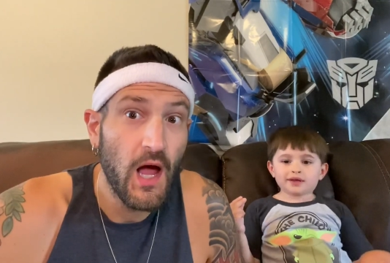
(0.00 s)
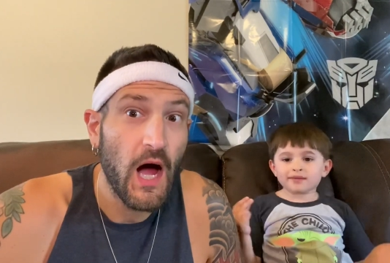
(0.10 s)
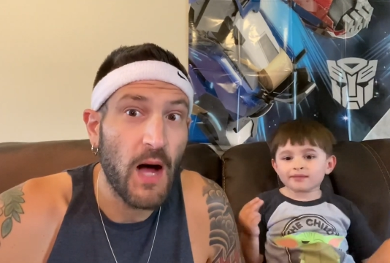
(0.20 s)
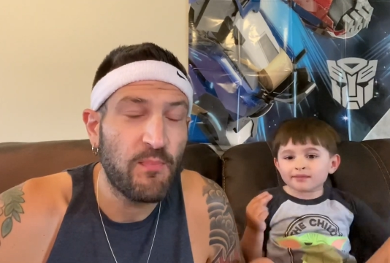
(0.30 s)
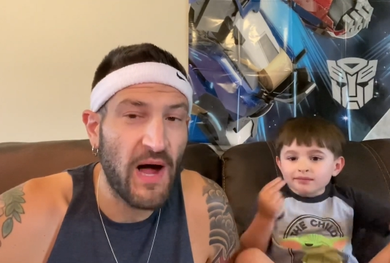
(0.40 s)

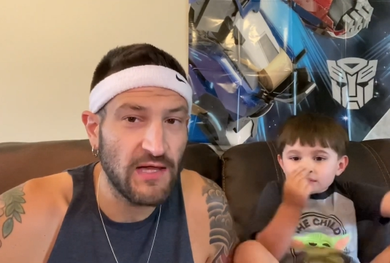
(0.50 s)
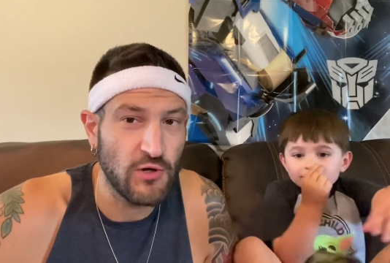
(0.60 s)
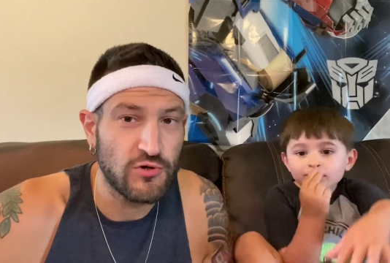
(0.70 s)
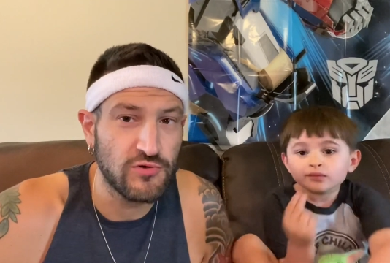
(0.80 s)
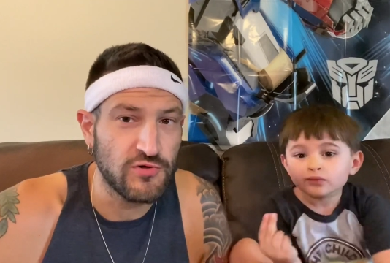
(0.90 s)
Speaker 1: Apollo
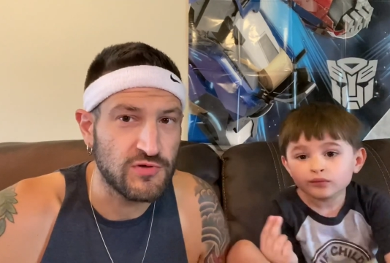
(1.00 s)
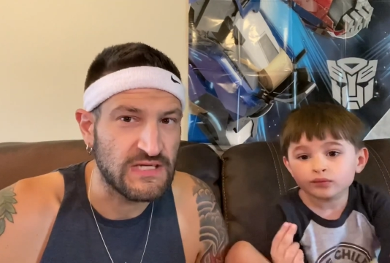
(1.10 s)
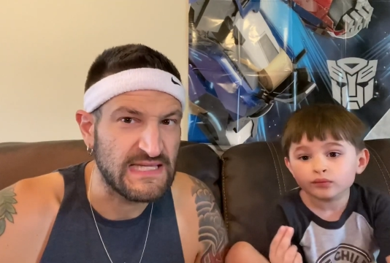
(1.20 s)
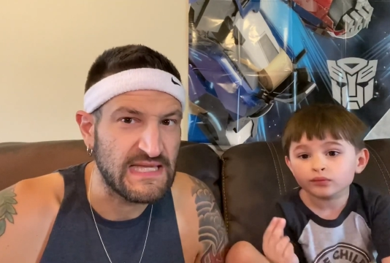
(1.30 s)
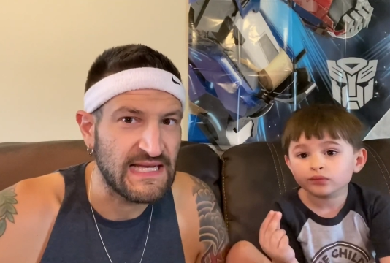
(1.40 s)
Crews
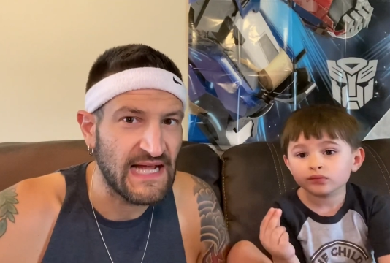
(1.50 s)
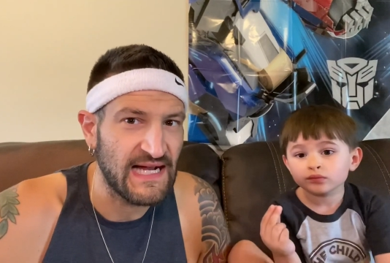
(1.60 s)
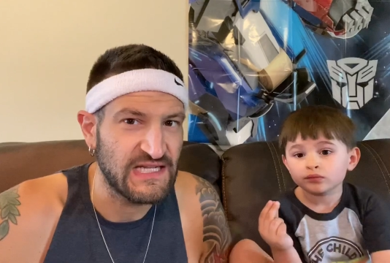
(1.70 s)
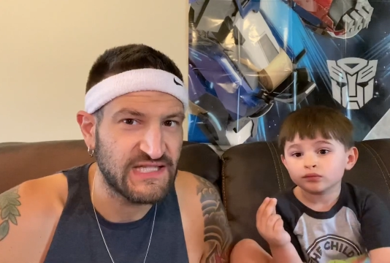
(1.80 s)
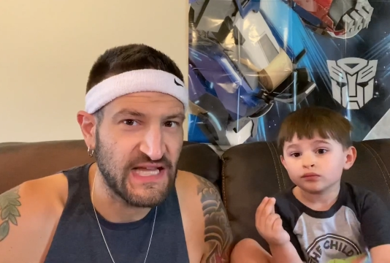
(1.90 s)
is the
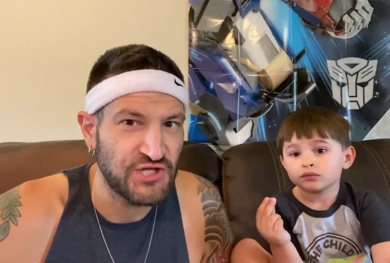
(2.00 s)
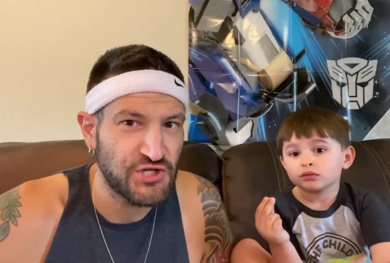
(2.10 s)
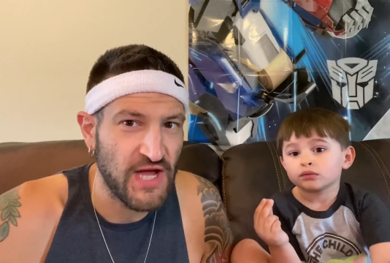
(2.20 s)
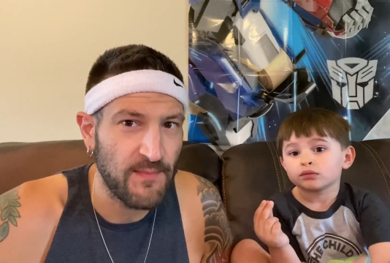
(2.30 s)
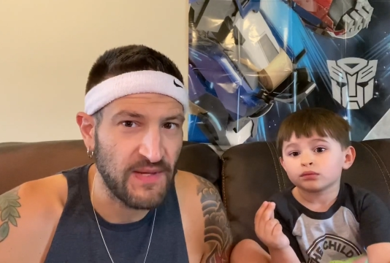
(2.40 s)
United States
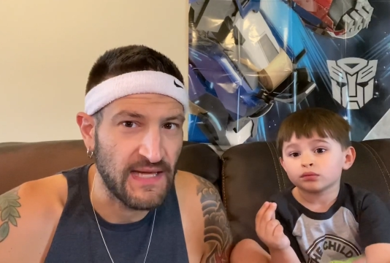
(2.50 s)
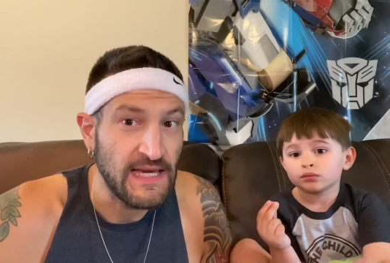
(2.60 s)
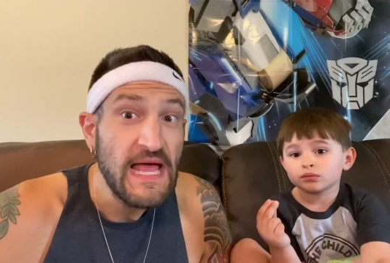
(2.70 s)
champion.